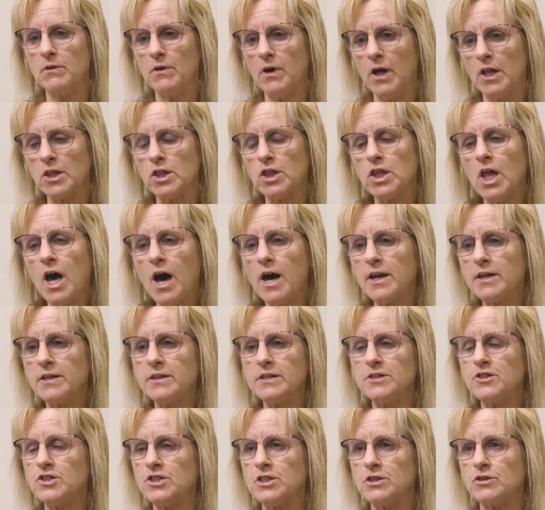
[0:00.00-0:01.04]
a lot of
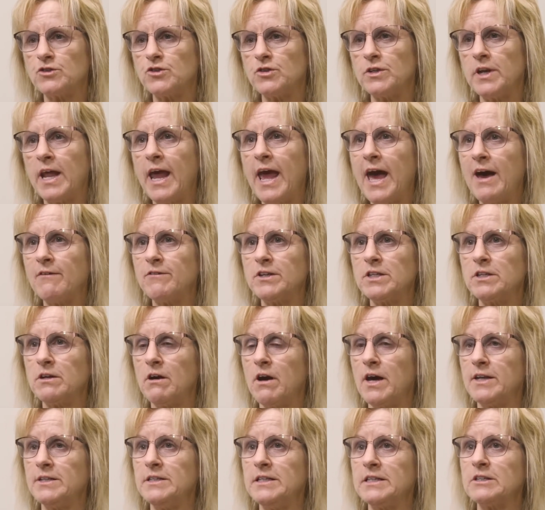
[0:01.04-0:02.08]
the children haven't
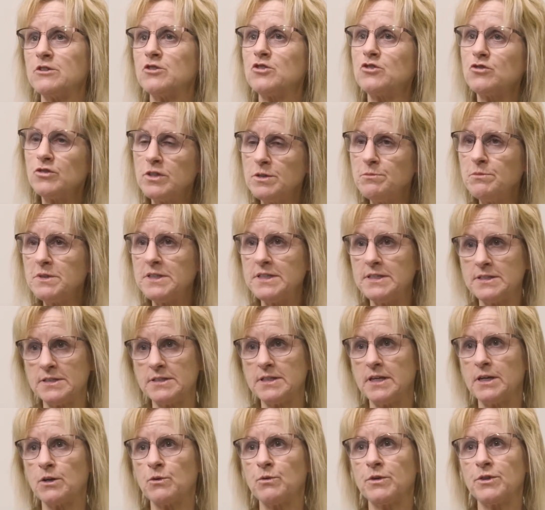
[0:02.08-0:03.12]
gotten extremely
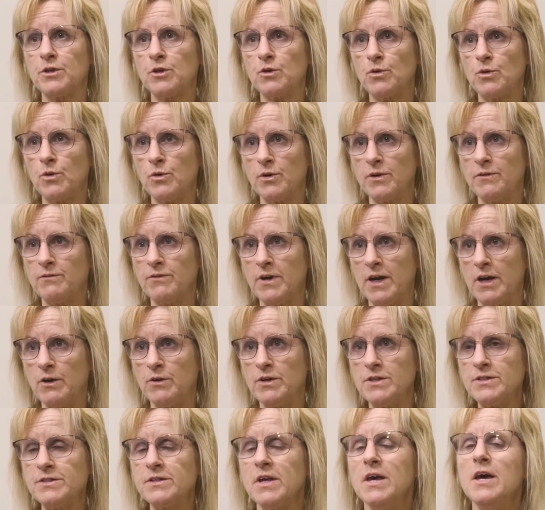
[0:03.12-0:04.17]
sick with the
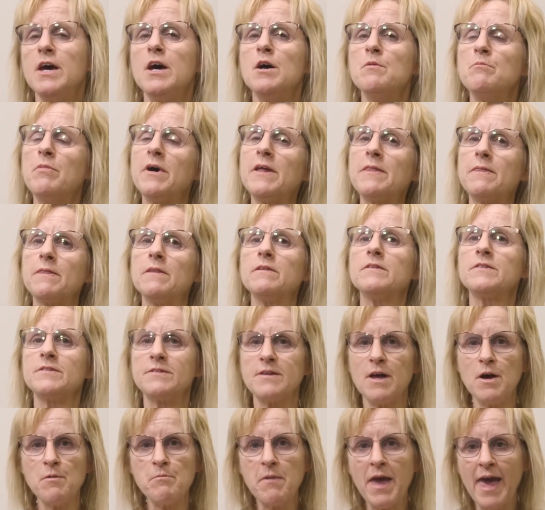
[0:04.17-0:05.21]
coronavirus, but
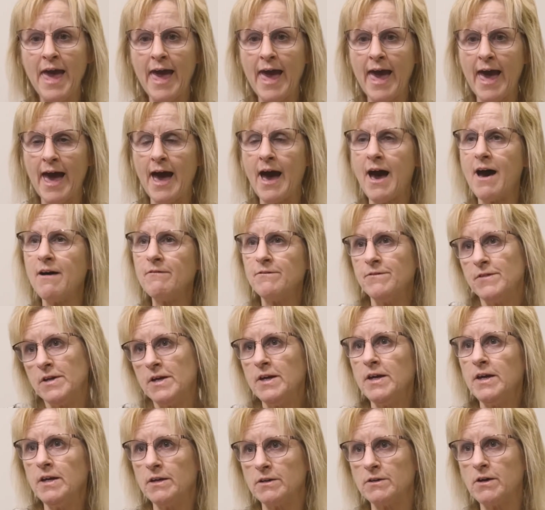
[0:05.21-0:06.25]
some have
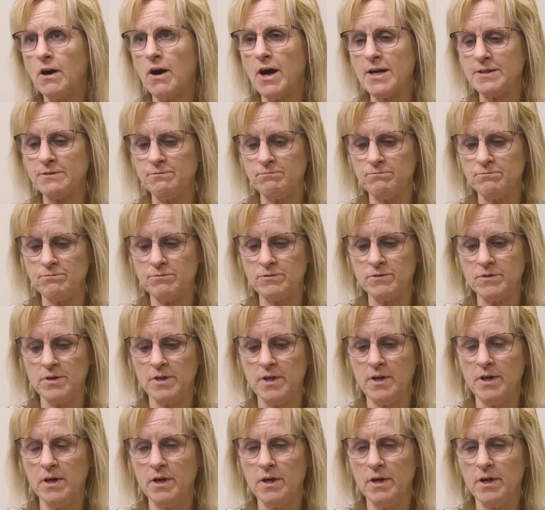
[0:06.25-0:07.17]
gotten